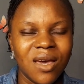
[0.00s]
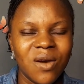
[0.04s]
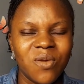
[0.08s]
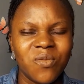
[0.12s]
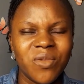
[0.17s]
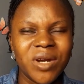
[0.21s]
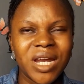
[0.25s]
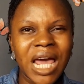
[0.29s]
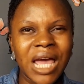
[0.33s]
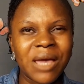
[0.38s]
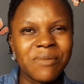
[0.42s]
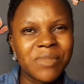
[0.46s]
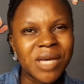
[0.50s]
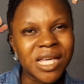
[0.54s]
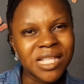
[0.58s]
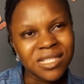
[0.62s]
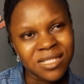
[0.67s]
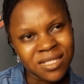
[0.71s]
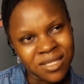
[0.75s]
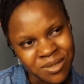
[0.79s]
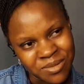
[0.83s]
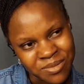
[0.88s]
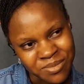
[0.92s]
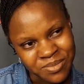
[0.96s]
When I met
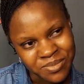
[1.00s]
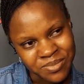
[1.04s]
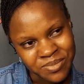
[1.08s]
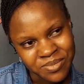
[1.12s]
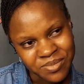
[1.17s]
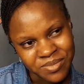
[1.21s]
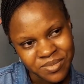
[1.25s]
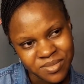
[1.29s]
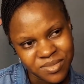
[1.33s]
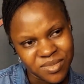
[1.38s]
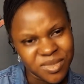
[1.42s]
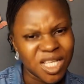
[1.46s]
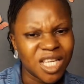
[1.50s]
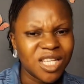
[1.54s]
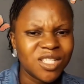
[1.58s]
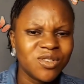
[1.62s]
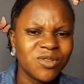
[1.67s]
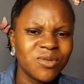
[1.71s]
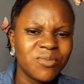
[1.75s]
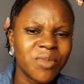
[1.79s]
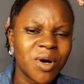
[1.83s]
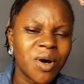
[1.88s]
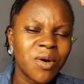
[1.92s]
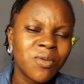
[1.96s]
him,
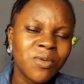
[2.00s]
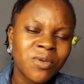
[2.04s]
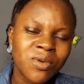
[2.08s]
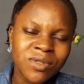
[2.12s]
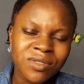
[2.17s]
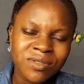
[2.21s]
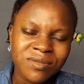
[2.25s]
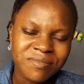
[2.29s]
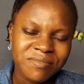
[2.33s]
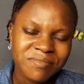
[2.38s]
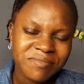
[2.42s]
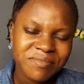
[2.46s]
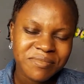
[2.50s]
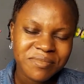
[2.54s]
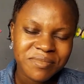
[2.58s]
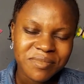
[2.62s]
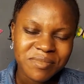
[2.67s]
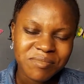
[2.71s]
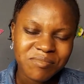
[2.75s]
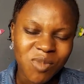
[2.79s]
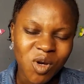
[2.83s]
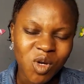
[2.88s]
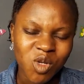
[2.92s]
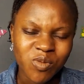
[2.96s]
number one,
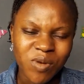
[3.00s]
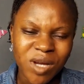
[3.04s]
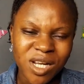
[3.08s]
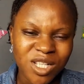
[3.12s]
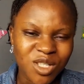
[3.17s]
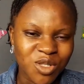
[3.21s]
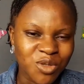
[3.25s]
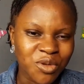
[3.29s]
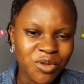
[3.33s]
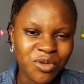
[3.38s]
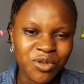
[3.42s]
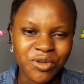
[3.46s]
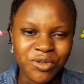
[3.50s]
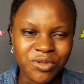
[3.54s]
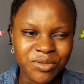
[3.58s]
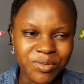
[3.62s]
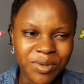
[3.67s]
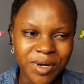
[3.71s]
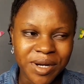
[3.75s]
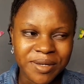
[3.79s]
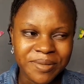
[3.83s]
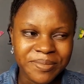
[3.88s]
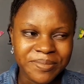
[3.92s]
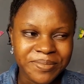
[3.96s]
my husband is not
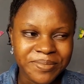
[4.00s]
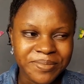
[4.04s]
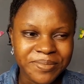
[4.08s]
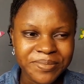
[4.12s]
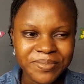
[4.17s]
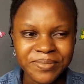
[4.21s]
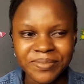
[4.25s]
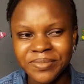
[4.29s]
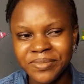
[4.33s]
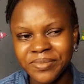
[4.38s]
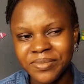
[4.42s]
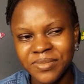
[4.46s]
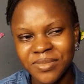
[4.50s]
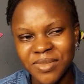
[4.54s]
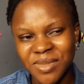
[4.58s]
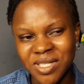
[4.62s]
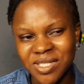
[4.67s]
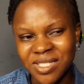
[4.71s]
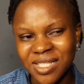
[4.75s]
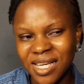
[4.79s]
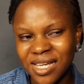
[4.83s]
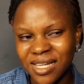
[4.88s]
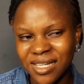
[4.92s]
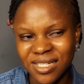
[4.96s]
Yoruba. I
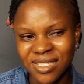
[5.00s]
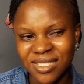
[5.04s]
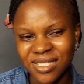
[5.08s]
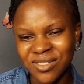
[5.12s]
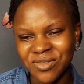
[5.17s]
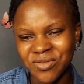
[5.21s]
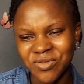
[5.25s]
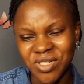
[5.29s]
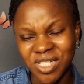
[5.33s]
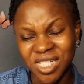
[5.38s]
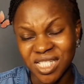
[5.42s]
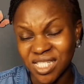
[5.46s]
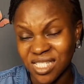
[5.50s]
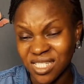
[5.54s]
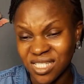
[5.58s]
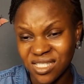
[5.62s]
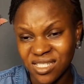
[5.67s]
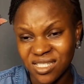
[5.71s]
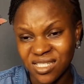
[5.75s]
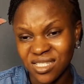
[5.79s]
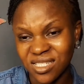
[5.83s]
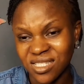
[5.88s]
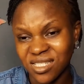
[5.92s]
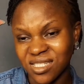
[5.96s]
was like, really?
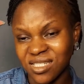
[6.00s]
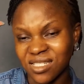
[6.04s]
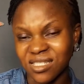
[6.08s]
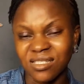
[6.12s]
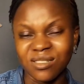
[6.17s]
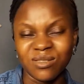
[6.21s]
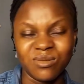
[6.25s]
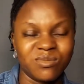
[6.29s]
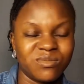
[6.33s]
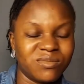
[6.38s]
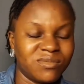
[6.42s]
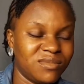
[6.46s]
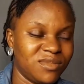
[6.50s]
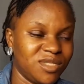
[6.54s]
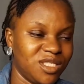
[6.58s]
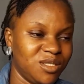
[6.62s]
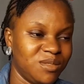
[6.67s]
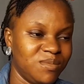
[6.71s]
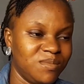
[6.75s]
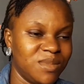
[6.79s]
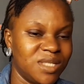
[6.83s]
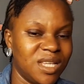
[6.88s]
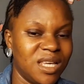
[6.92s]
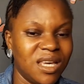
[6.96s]
Ah,
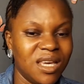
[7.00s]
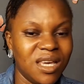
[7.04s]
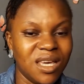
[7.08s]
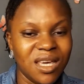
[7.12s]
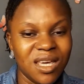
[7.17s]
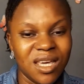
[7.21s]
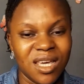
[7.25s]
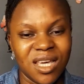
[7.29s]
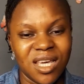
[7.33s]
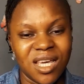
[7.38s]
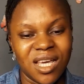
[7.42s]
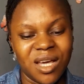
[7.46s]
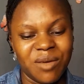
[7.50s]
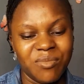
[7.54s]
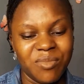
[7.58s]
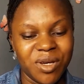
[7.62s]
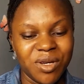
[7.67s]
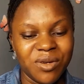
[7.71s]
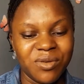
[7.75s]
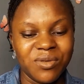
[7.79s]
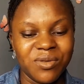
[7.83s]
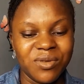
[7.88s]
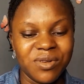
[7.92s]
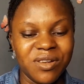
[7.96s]
I
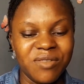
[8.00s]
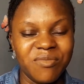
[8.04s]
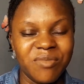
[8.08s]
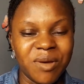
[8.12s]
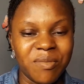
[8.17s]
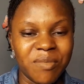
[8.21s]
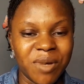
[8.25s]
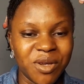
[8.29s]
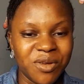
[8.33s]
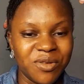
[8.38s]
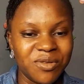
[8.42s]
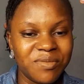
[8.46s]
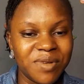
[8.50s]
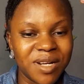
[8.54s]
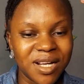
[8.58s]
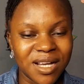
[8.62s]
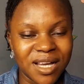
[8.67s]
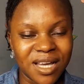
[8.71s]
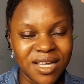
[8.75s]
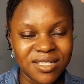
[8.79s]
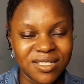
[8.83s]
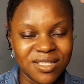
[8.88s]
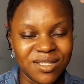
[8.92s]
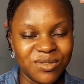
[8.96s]
beg, go leave me and my Yoruba
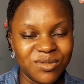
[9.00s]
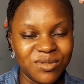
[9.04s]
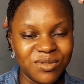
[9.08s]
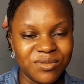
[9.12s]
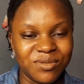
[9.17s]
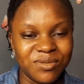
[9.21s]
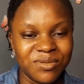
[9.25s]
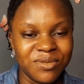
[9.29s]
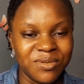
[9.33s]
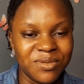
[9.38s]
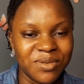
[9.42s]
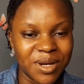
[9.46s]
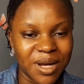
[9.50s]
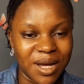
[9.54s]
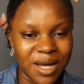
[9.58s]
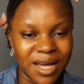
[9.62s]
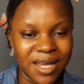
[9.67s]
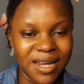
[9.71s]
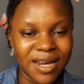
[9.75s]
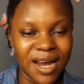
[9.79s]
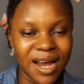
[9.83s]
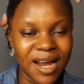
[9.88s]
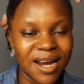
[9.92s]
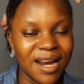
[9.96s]
guys alone. I
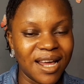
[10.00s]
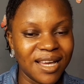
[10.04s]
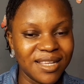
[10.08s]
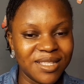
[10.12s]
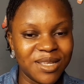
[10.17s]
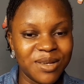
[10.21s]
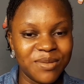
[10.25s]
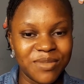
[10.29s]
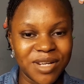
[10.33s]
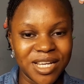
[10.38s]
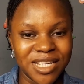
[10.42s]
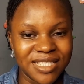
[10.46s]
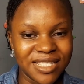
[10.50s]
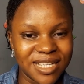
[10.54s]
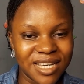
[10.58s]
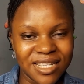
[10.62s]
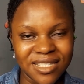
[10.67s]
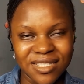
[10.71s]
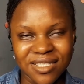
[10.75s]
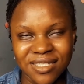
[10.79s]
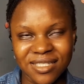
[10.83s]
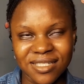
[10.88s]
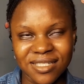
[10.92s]
I like them like that.